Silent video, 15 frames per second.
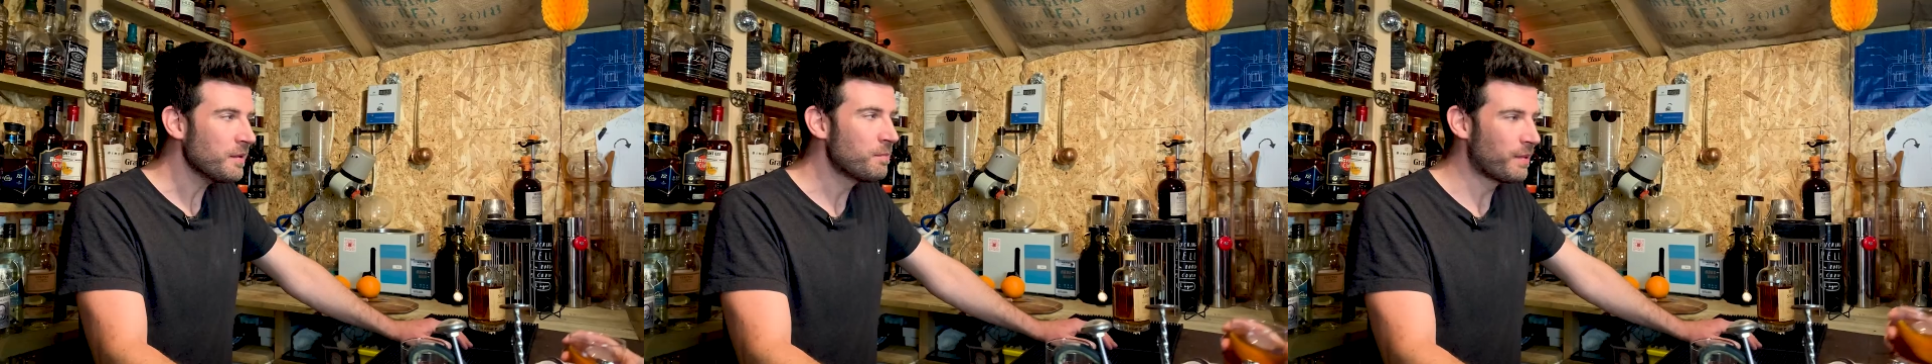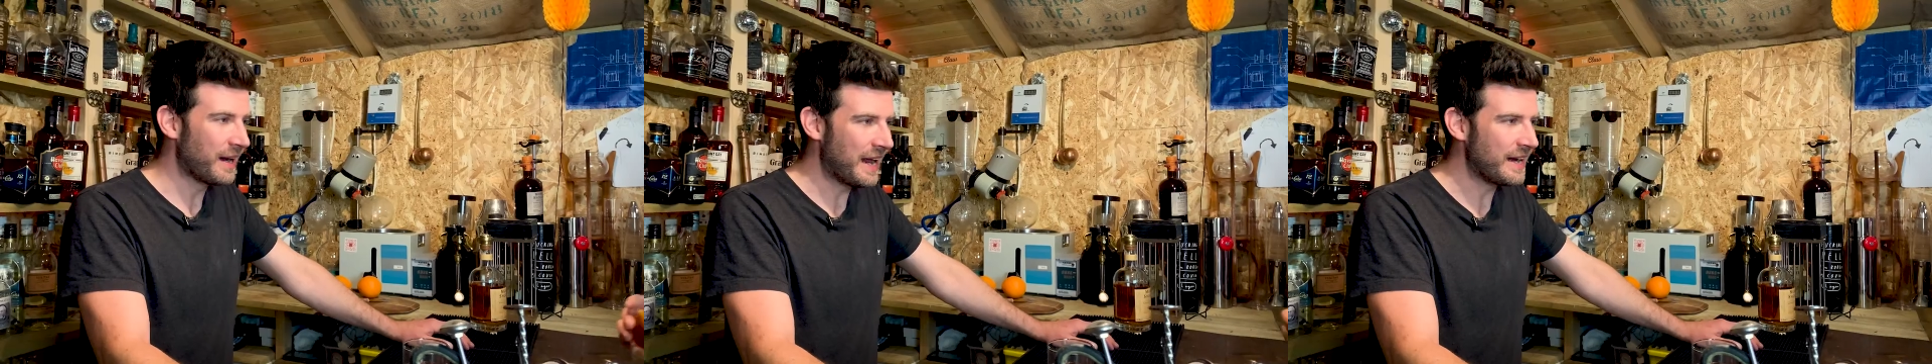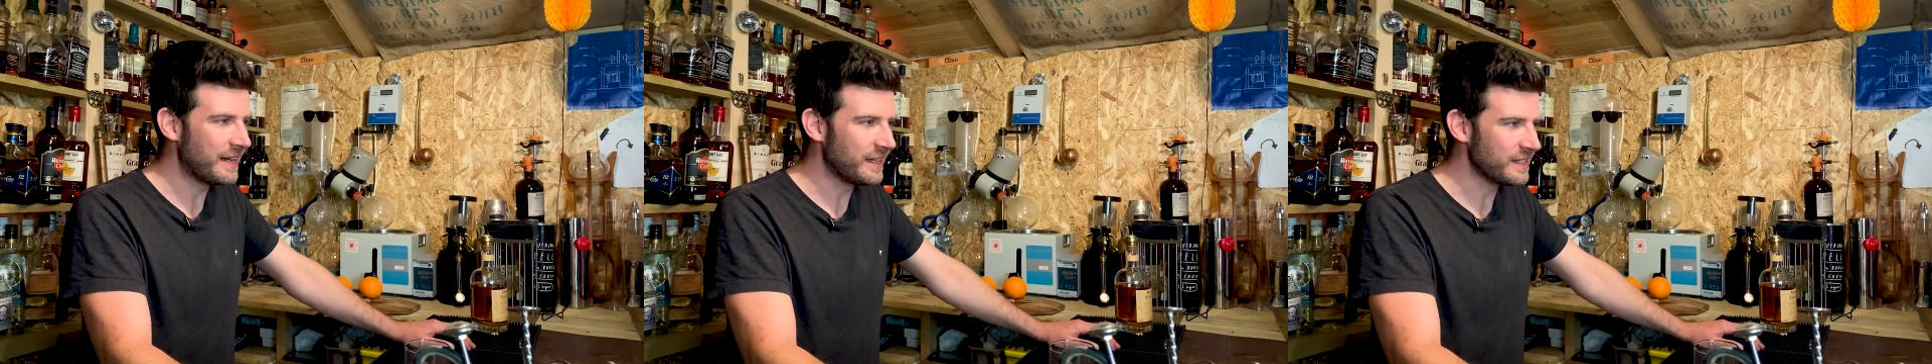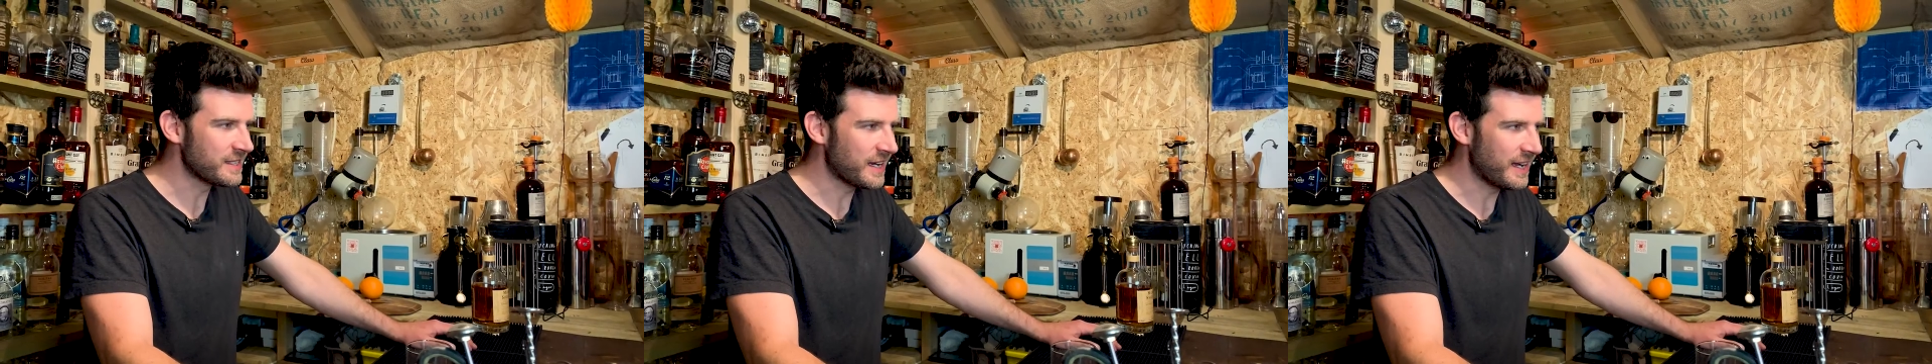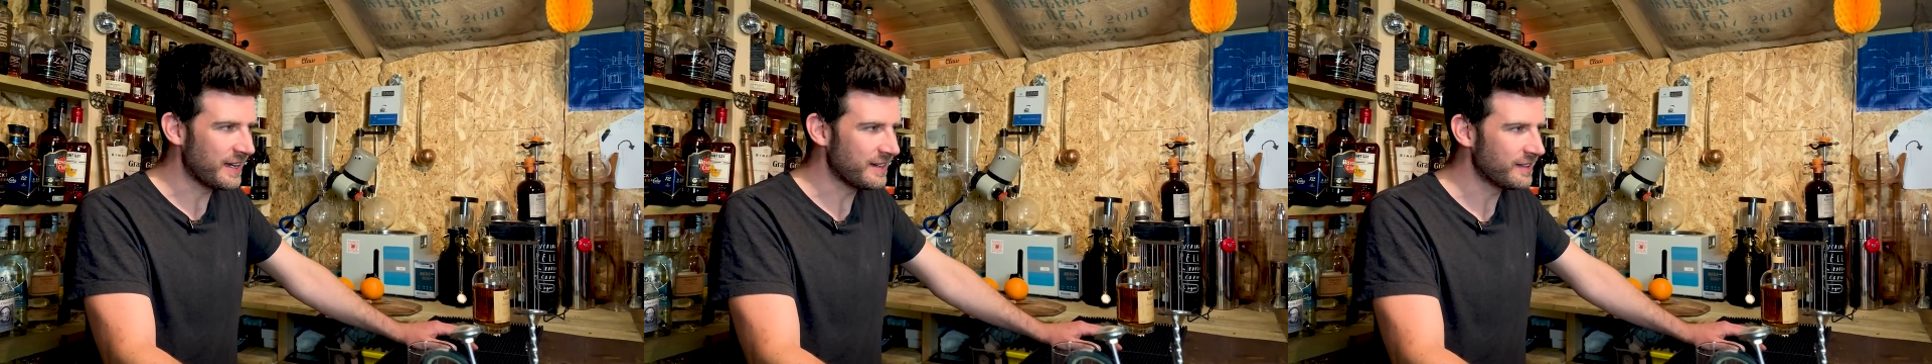planning is
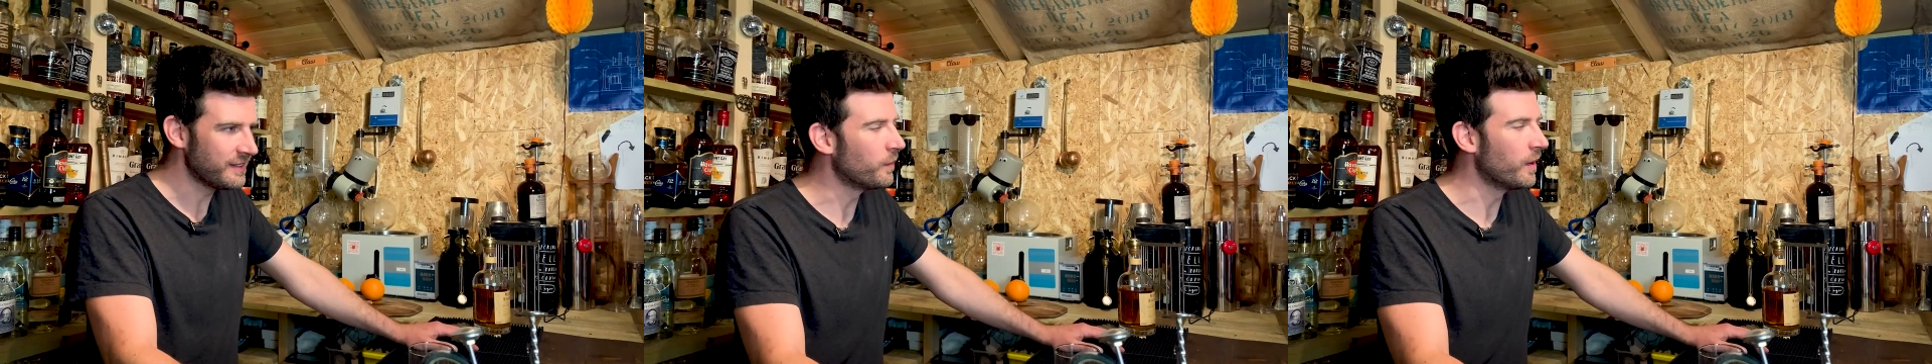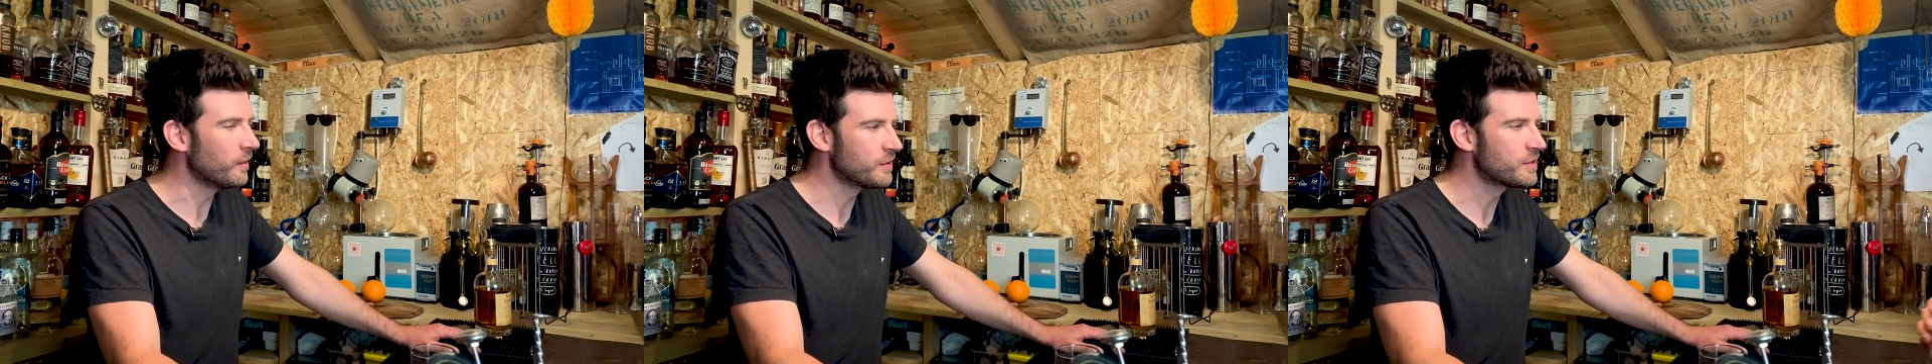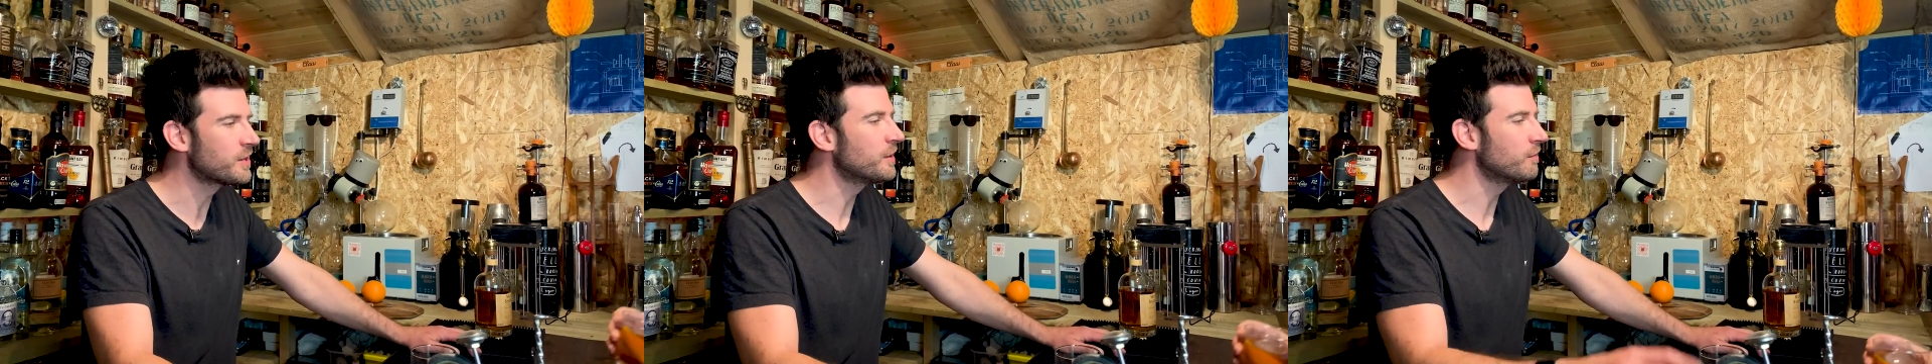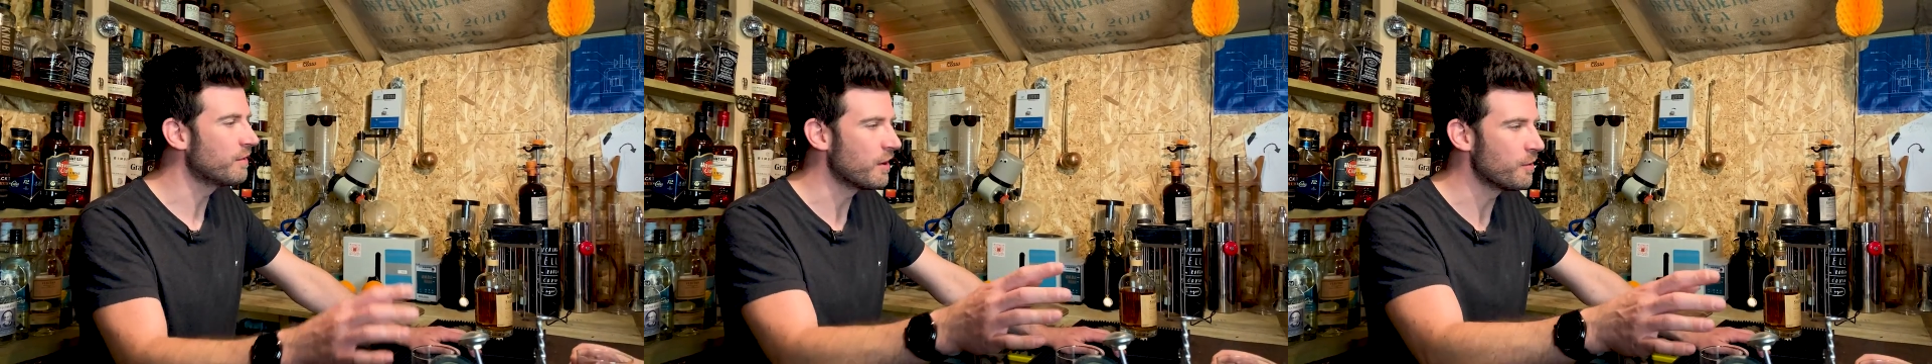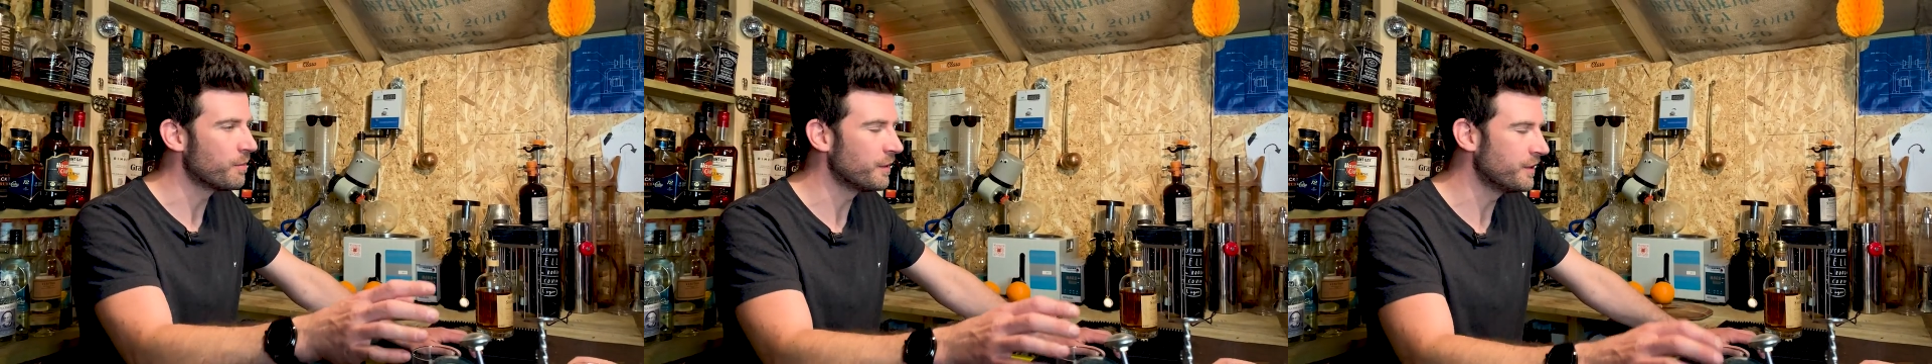ahead. The world's gonna
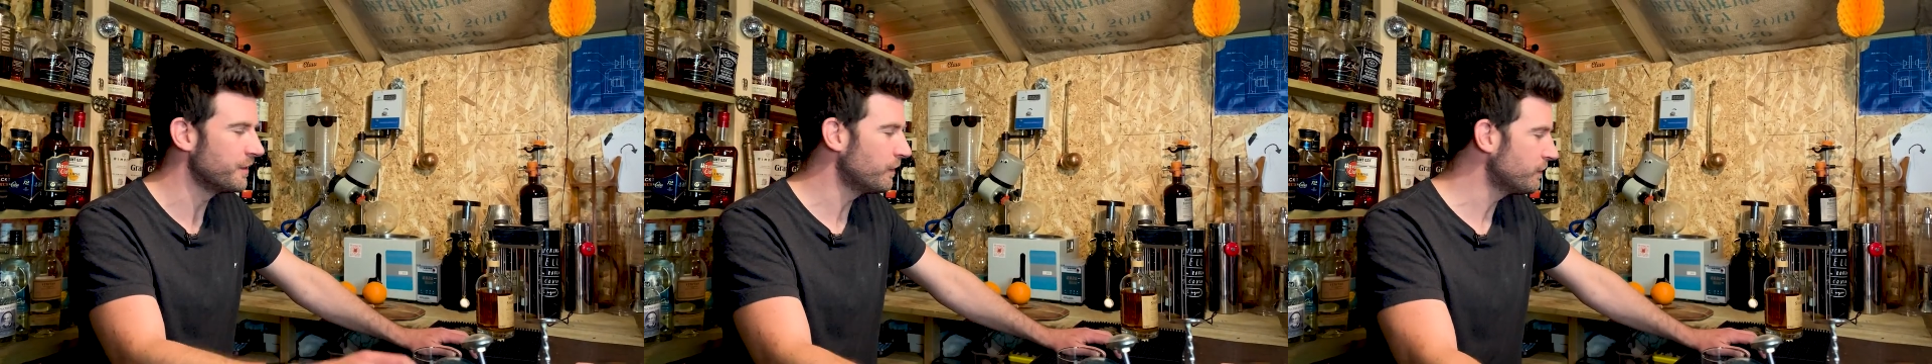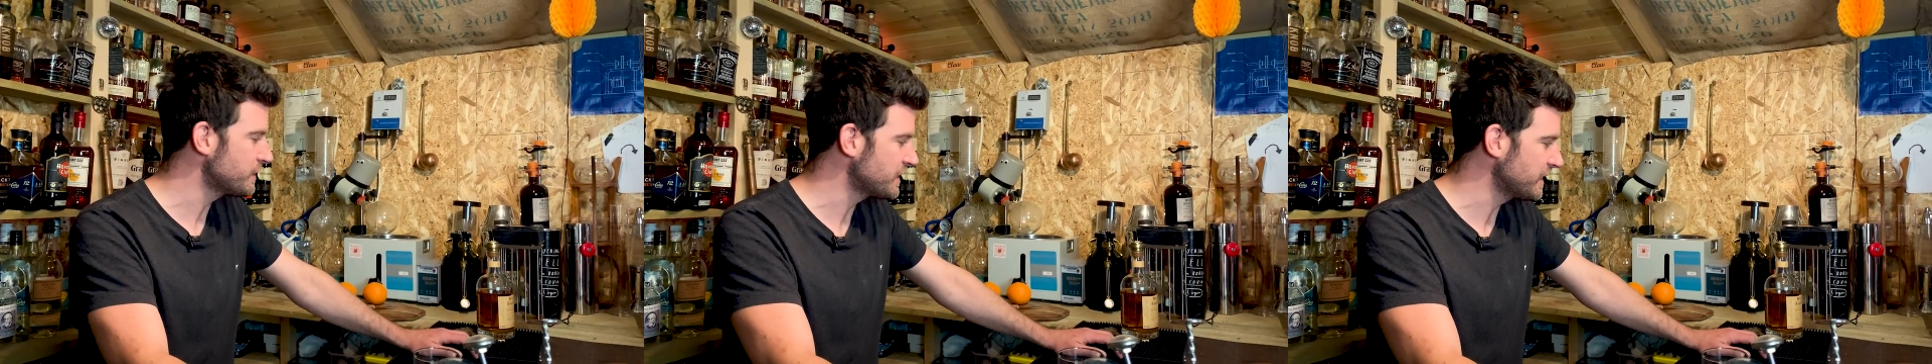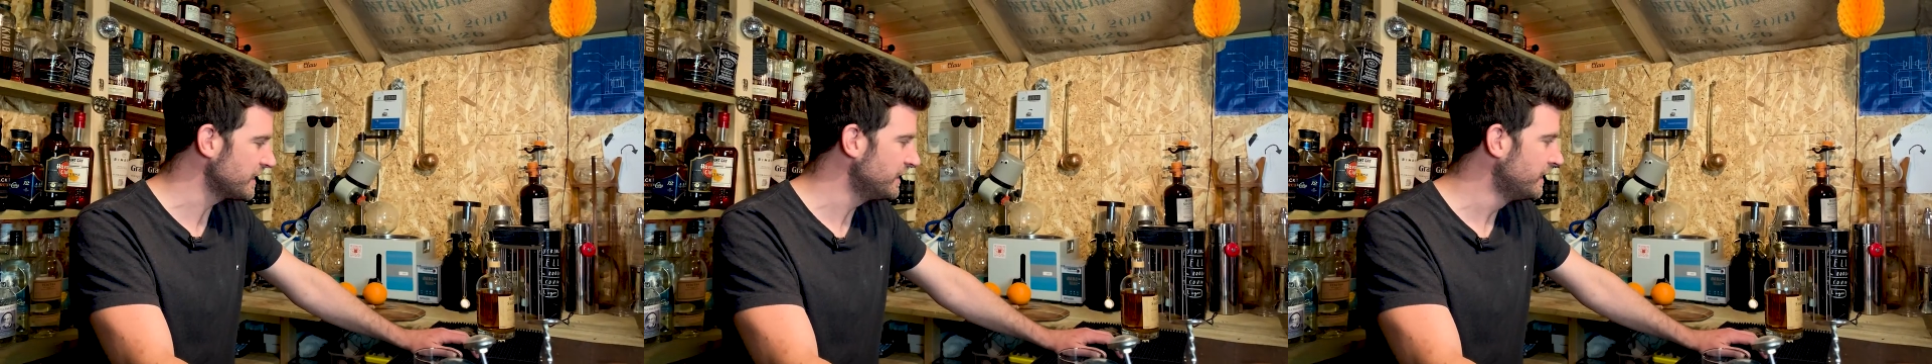reopen, obviously.